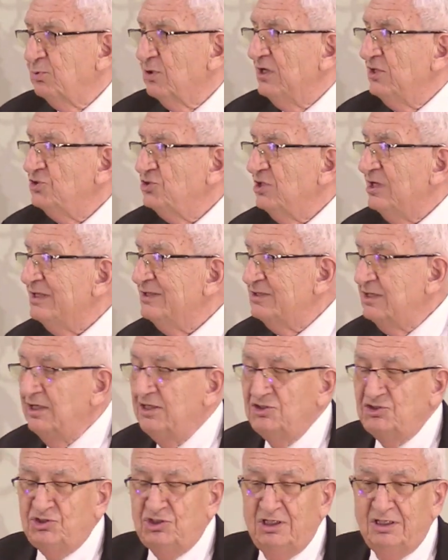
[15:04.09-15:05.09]
behalf of
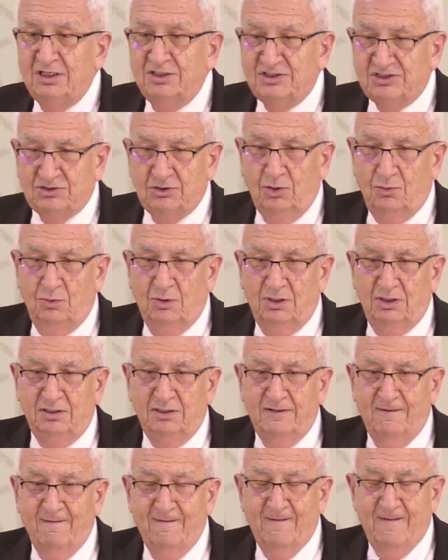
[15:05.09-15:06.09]
my work that I was doing
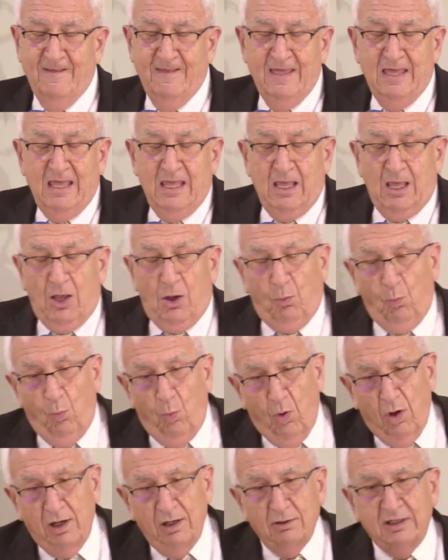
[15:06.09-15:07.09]
when I was at the General
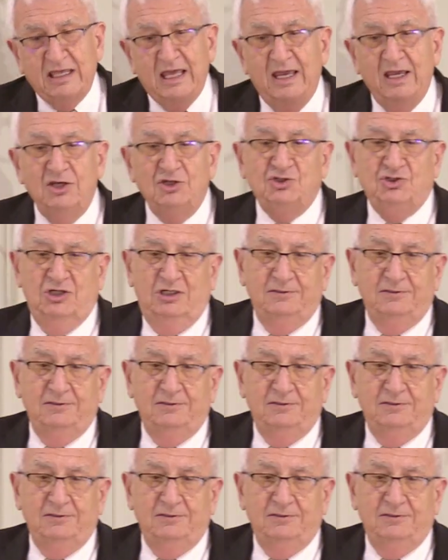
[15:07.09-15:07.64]
Conference